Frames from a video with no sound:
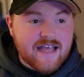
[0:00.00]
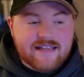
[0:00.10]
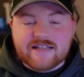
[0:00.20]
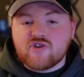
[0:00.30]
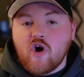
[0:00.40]

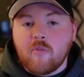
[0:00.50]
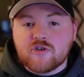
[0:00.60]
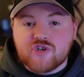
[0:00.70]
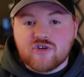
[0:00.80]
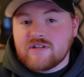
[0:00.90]
That's
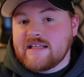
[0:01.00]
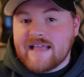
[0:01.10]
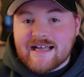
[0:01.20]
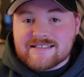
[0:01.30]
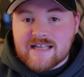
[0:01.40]
almost certainly,
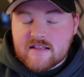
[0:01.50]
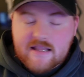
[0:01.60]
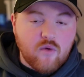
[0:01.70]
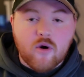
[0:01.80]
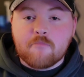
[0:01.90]
yes,
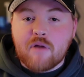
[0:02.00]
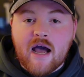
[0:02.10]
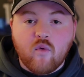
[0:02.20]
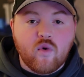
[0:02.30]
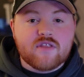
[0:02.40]
they weren't
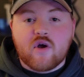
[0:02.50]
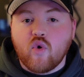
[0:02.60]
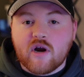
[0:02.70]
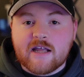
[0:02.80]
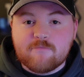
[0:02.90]
bought with
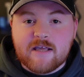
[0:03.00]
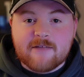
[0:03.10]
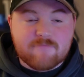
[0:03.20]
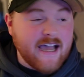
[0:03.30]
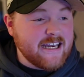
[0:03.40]
Oregon being
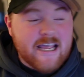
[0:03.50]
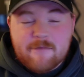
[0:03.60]
in mind,